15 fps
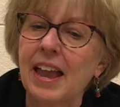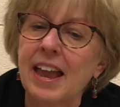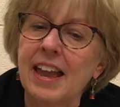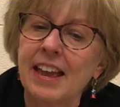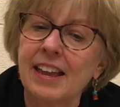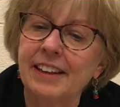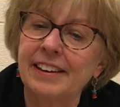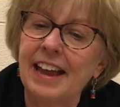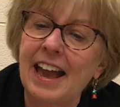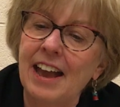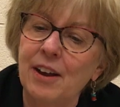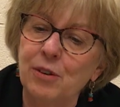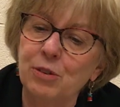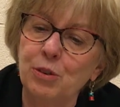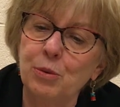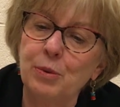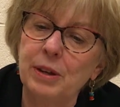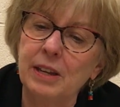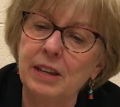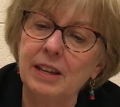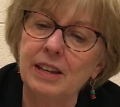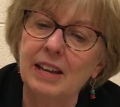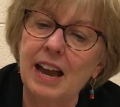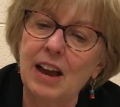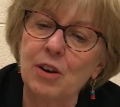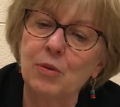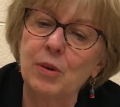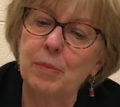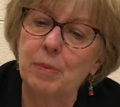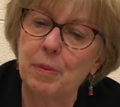and how do
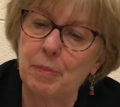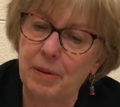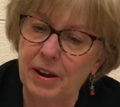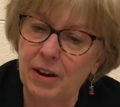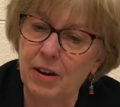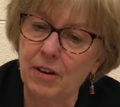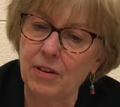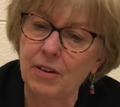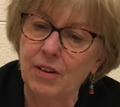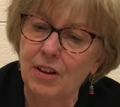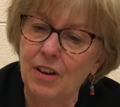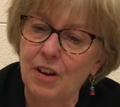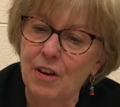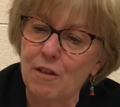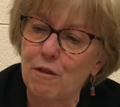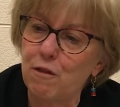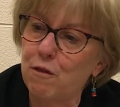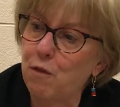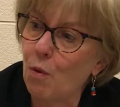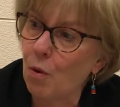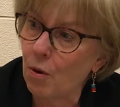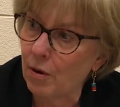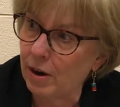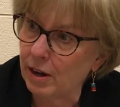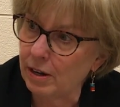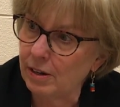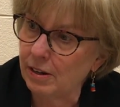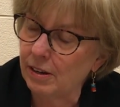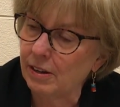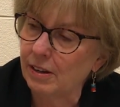we prepare for
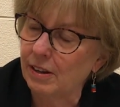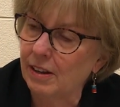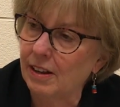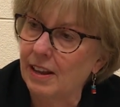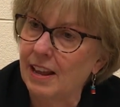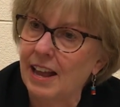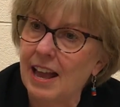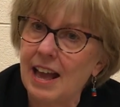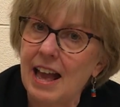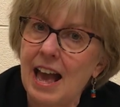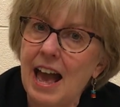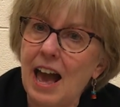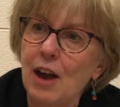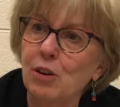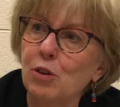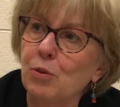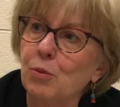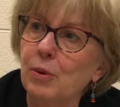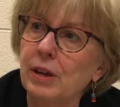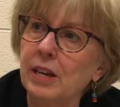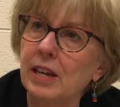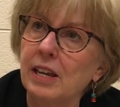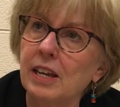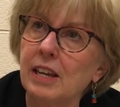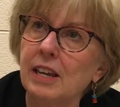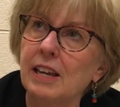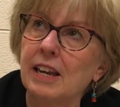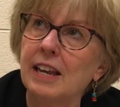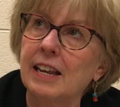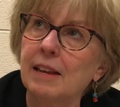it? How do
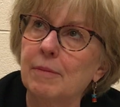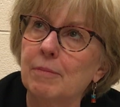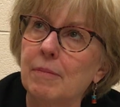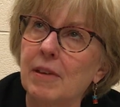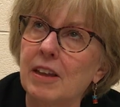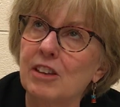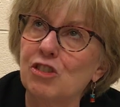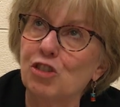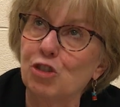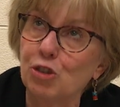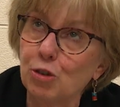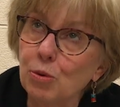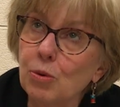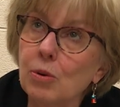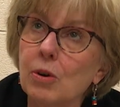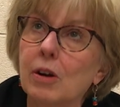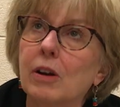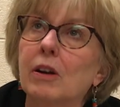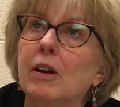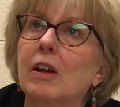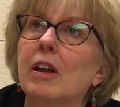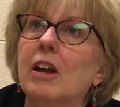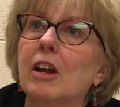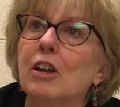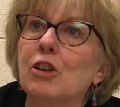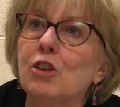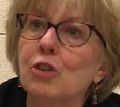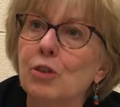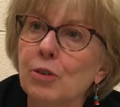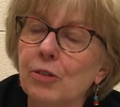we ensure
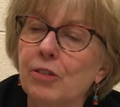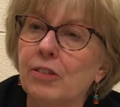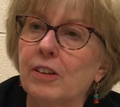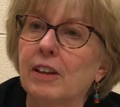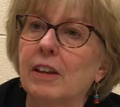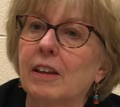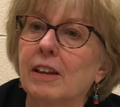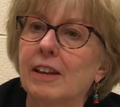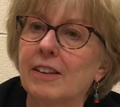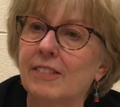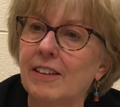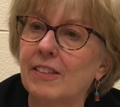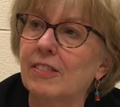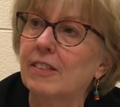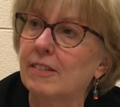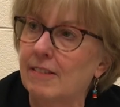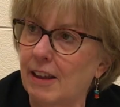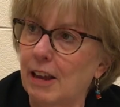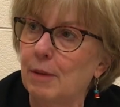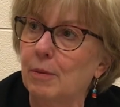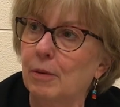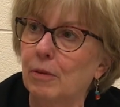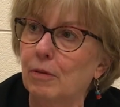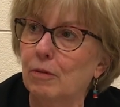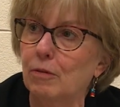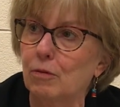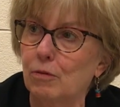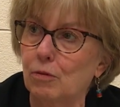nursing is at the table